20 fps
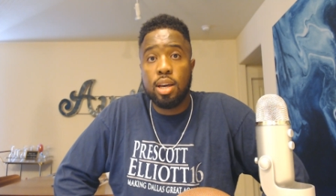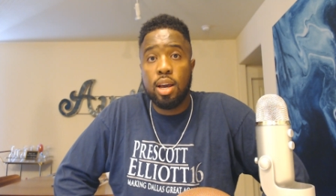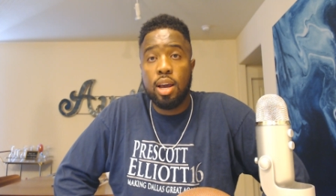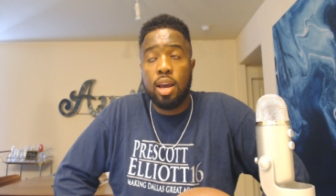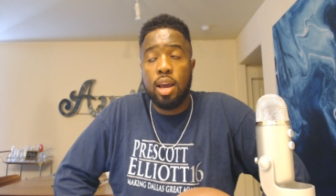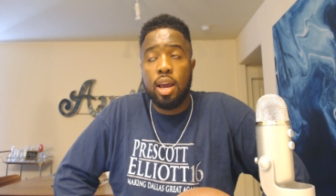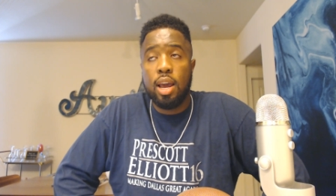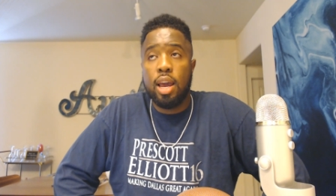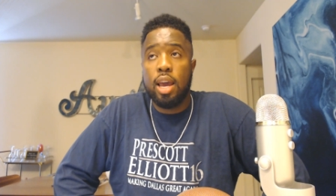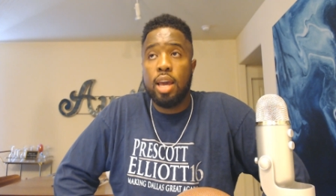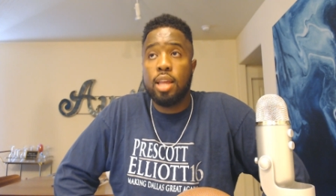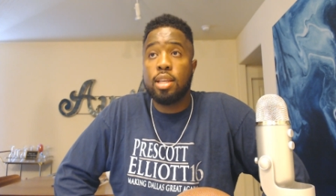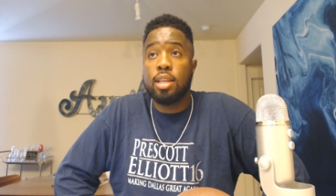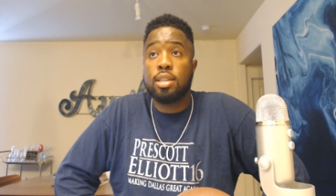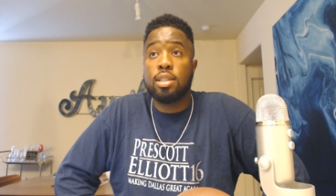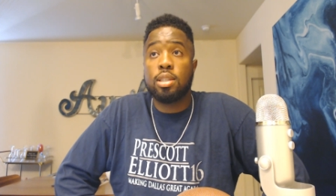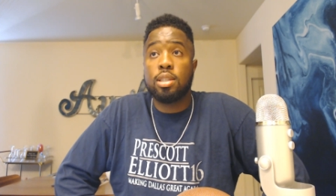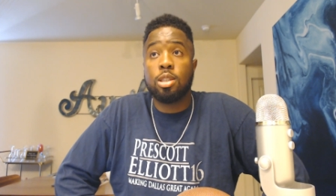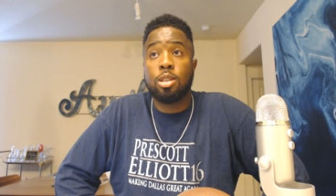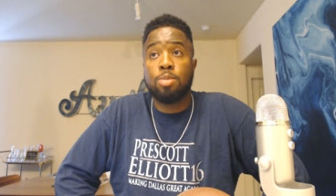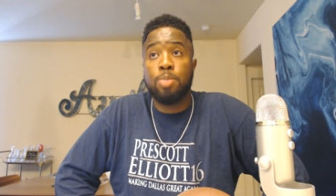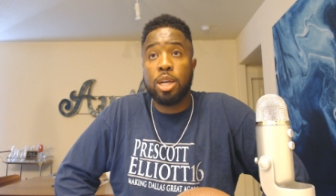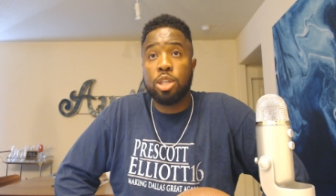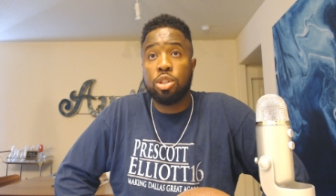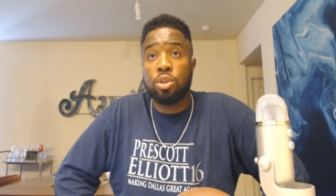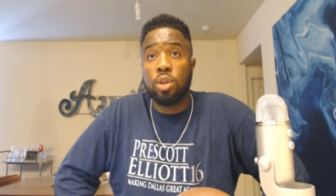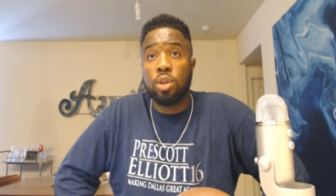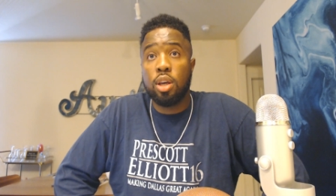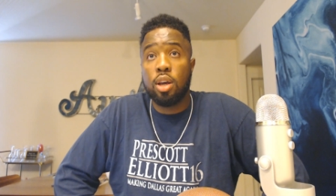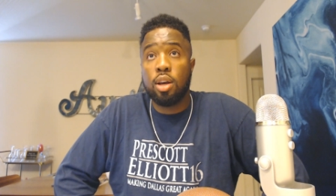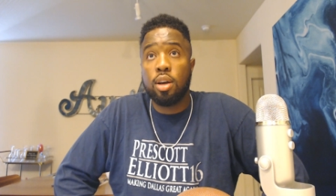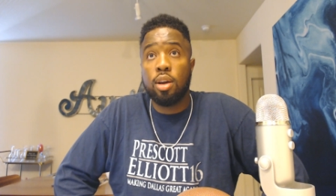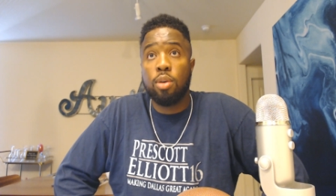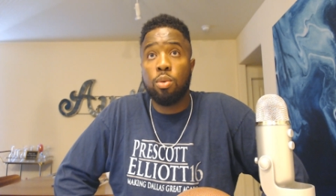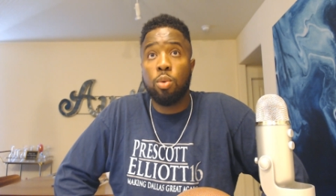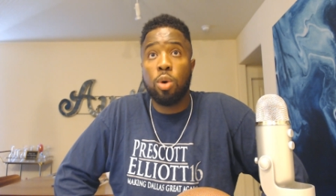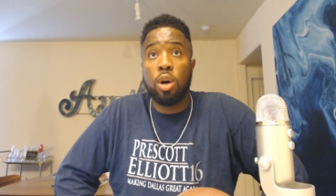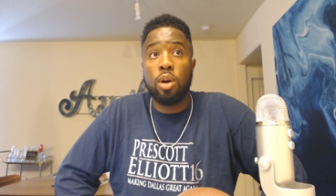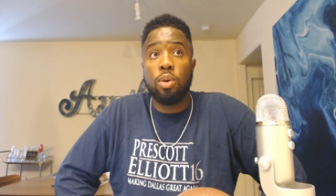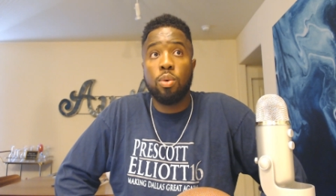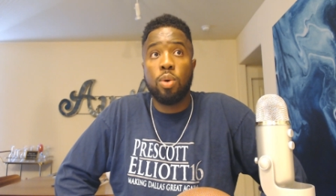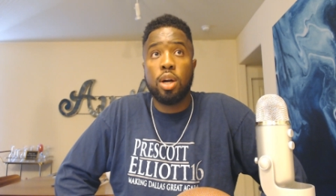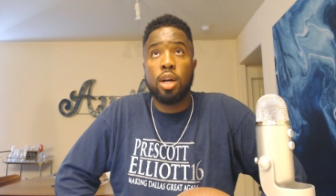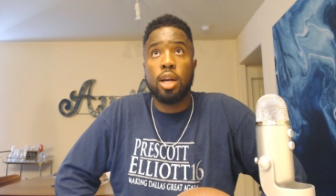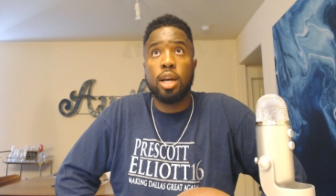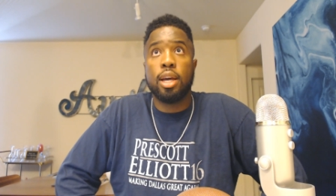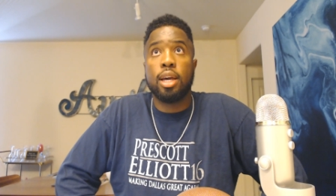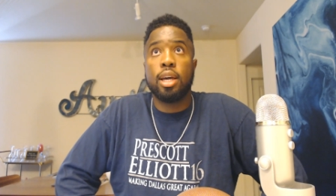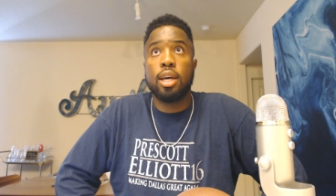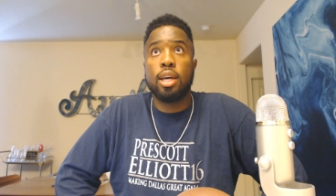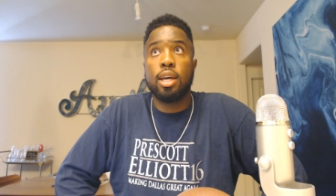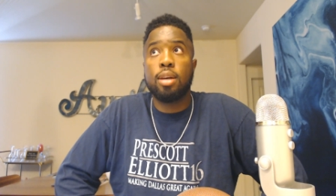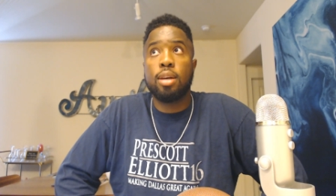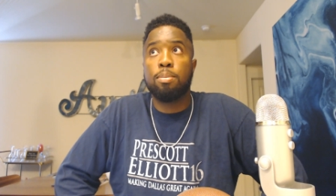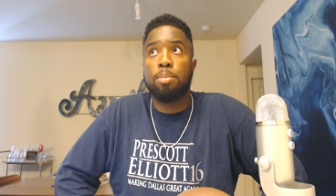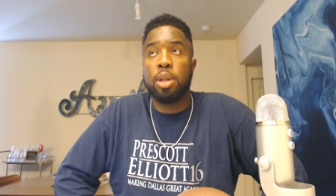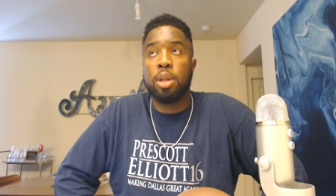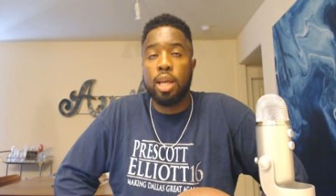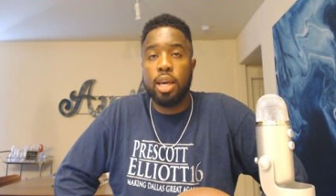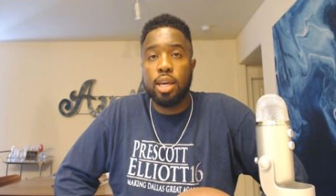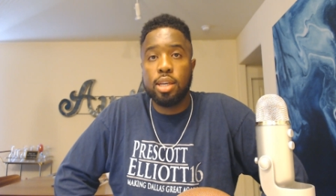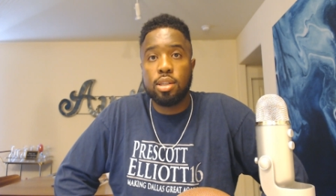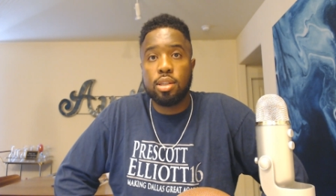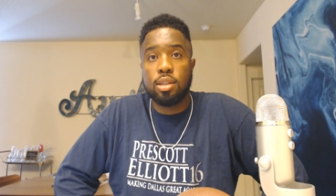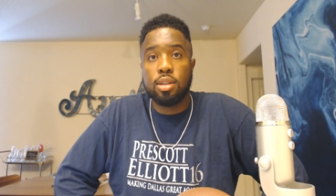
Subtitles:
and this is a special young we're in a good place.